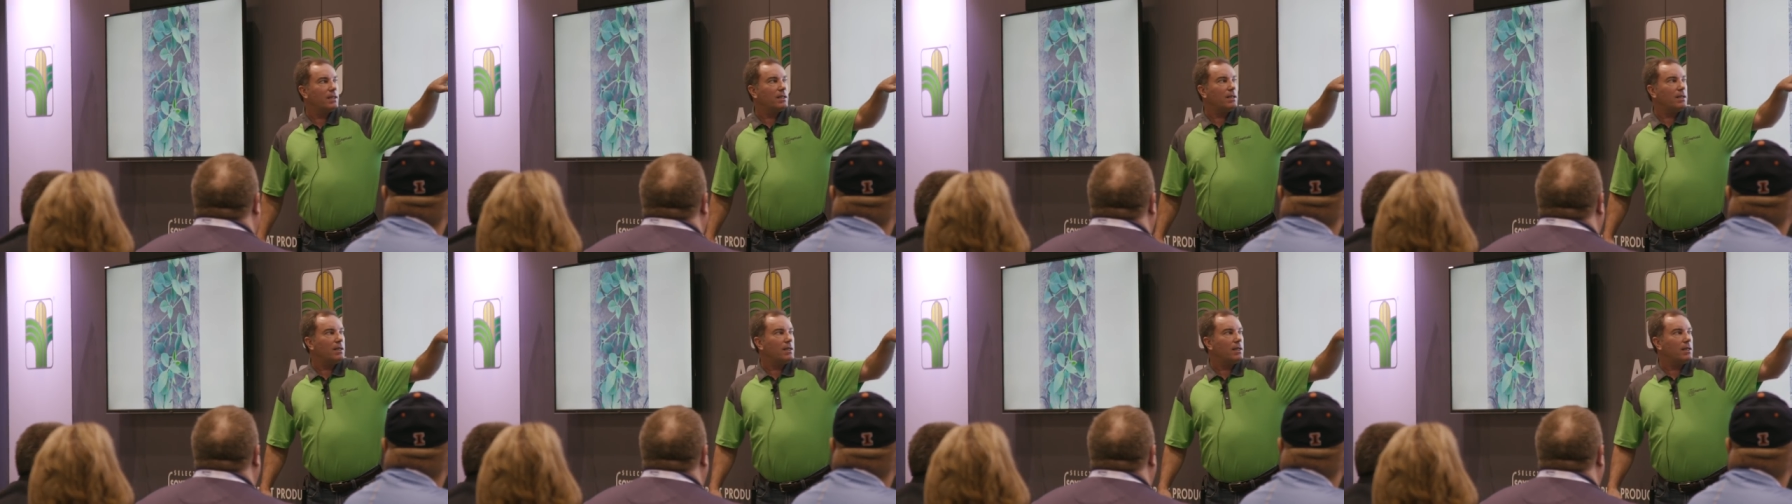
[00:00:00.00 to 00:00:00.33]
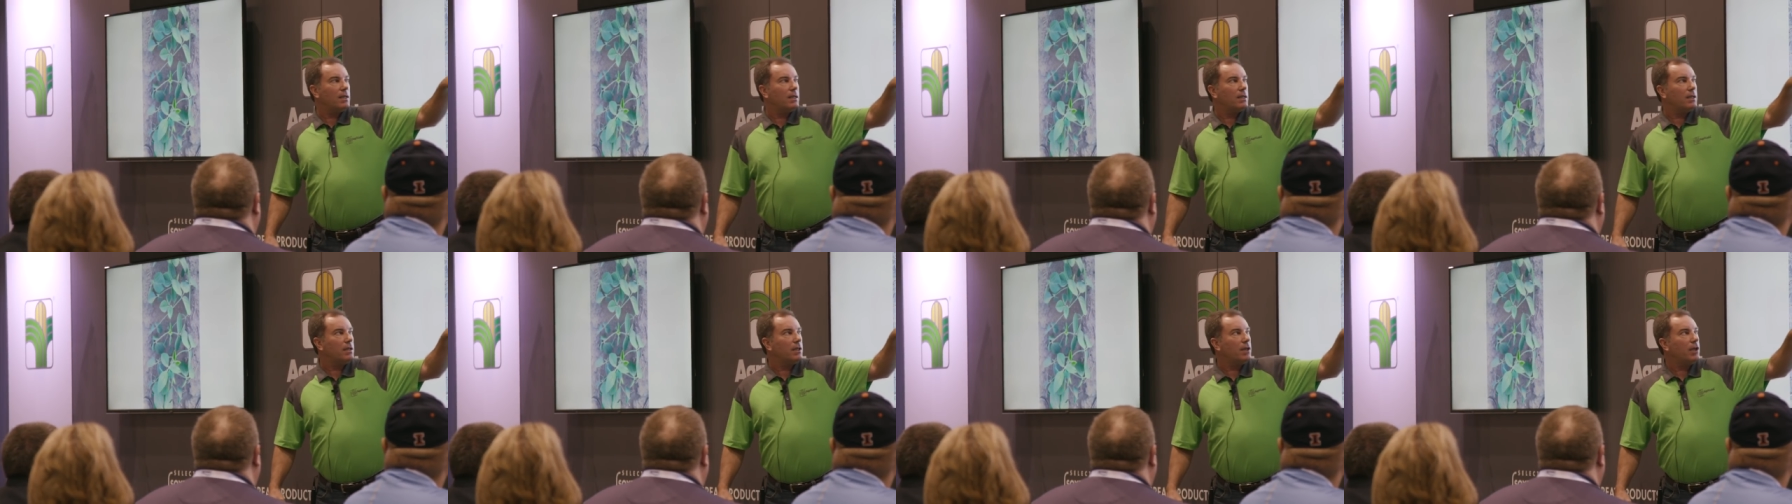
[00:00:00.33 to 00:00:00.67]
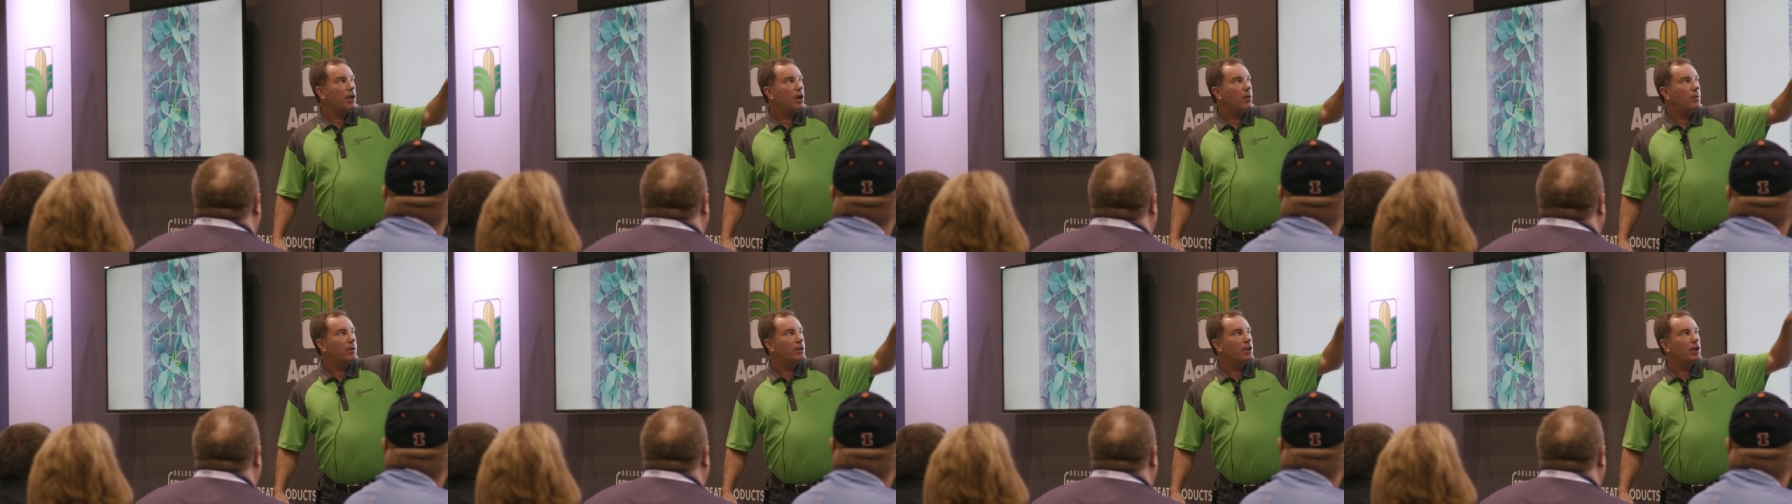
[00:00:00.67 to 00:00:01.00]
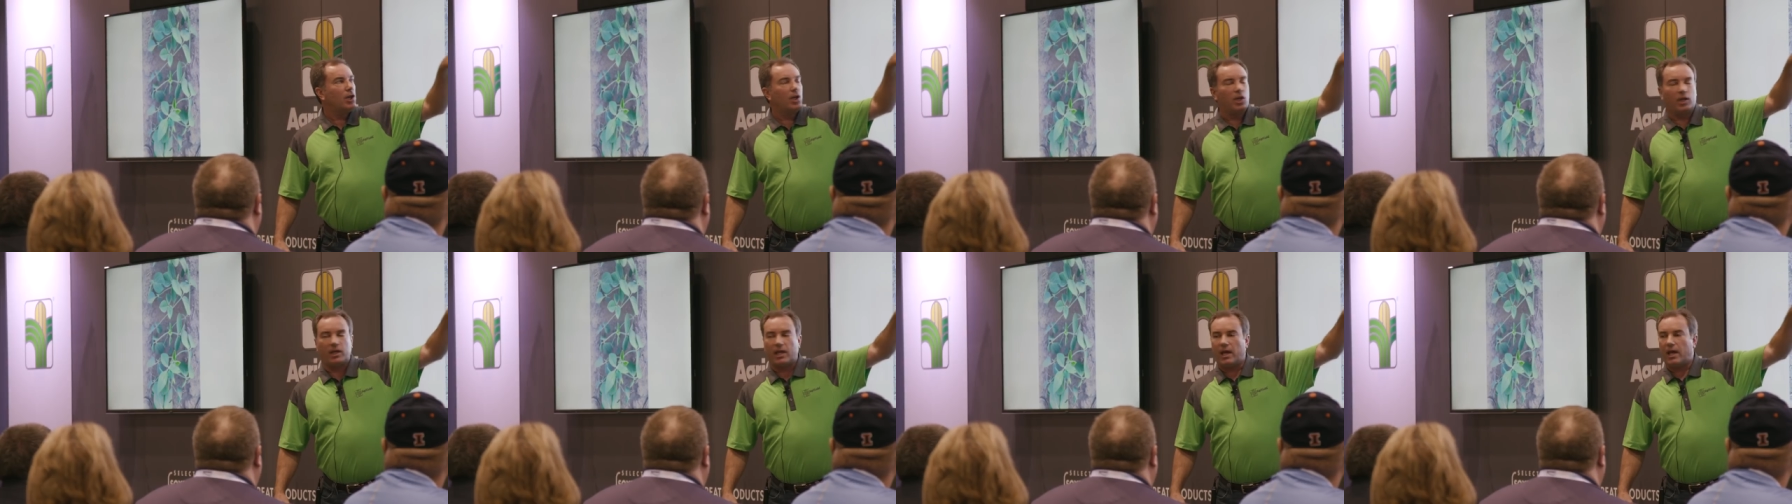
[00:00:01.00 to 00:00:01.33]
that, you know, when
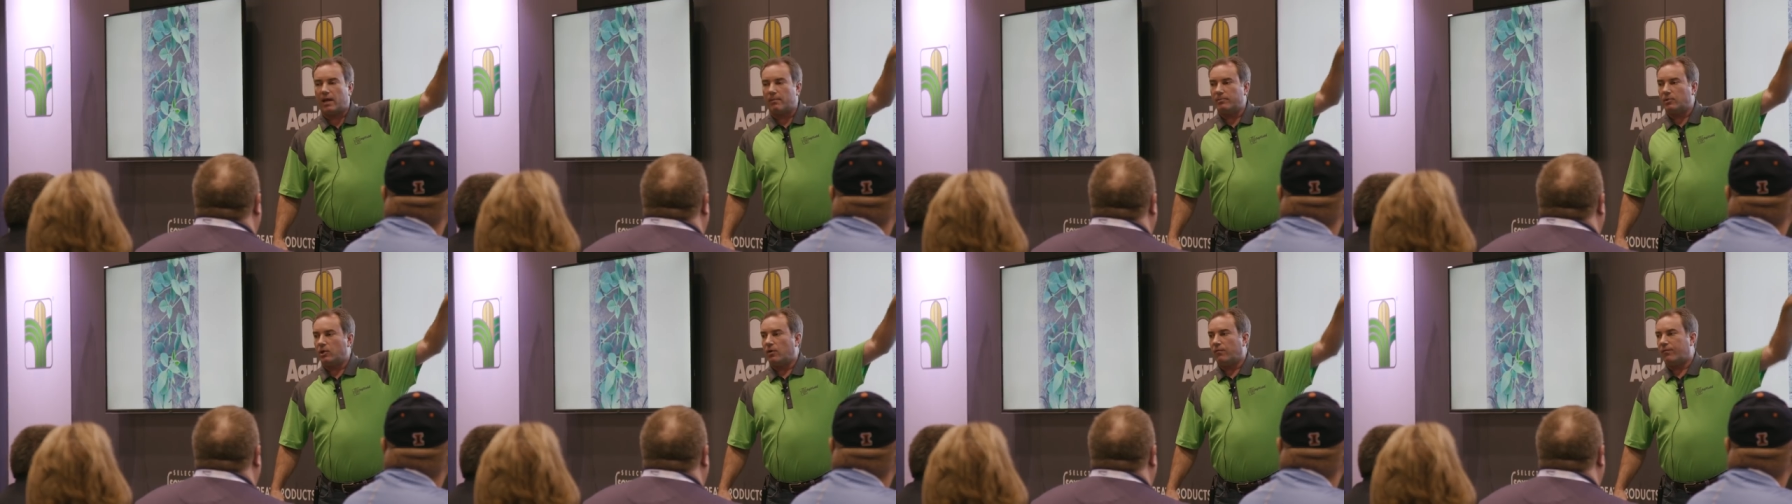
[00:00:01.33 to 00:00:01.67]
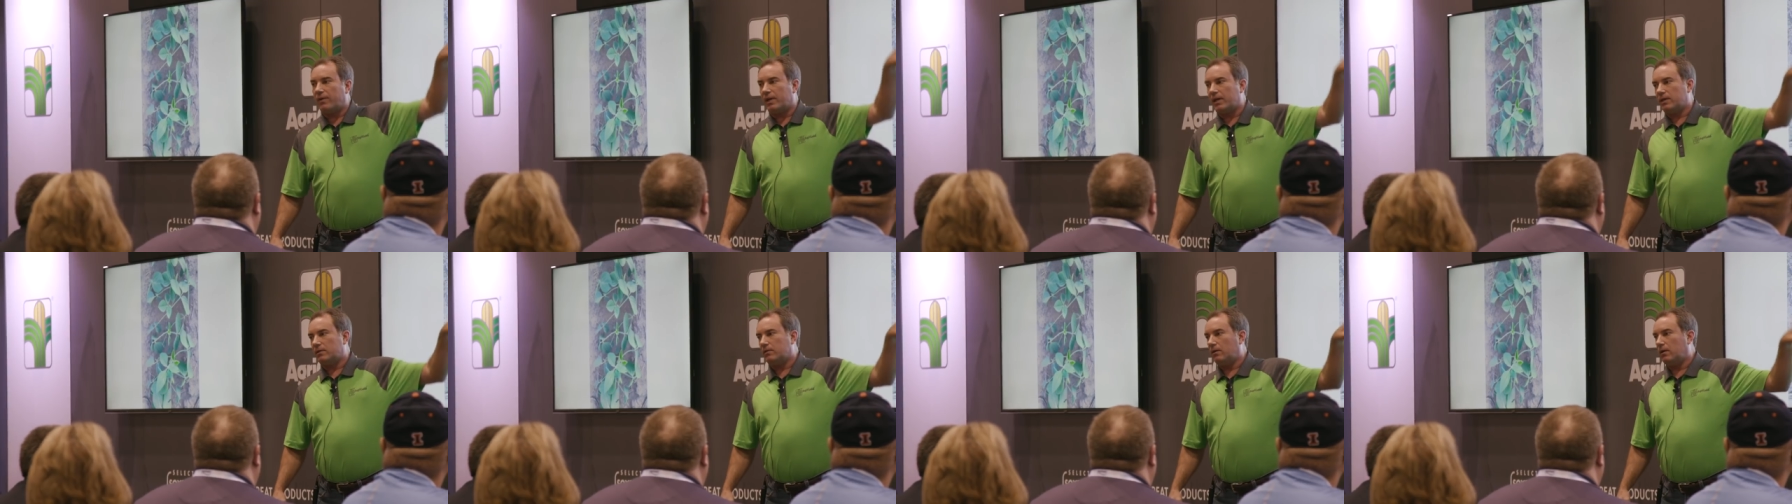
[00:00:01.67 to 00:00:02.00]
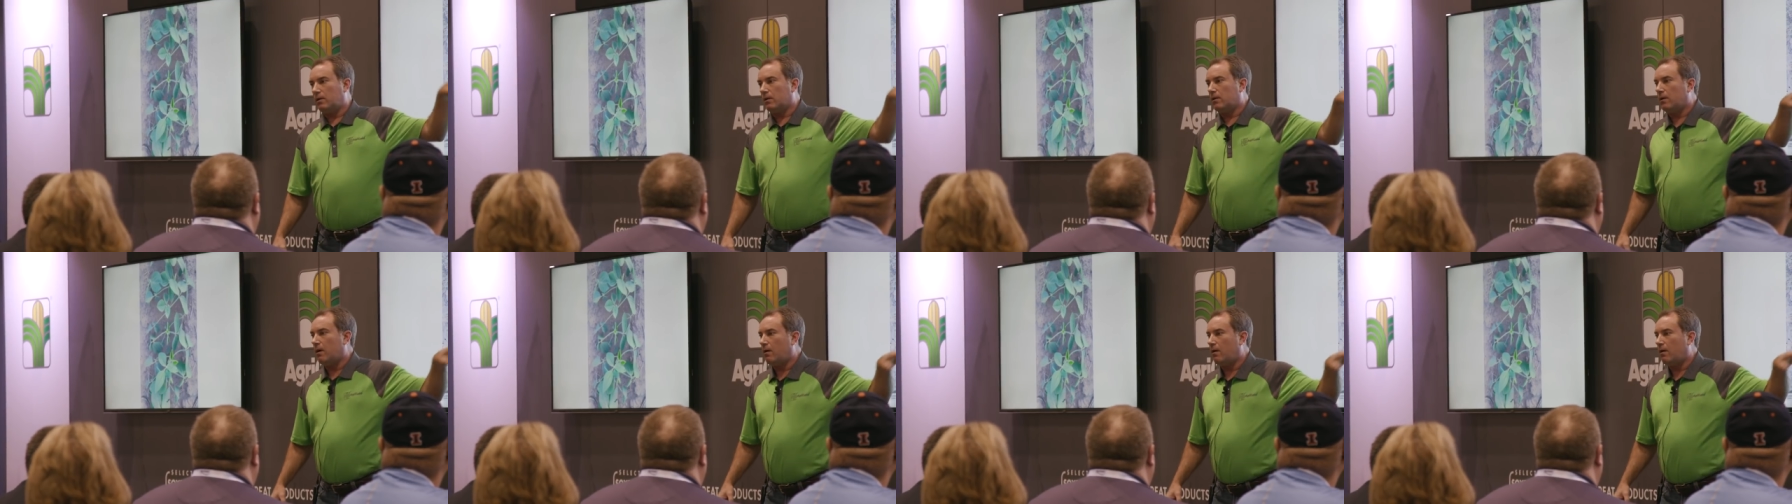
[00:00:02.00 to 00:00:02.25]
you look at them, don't forget to look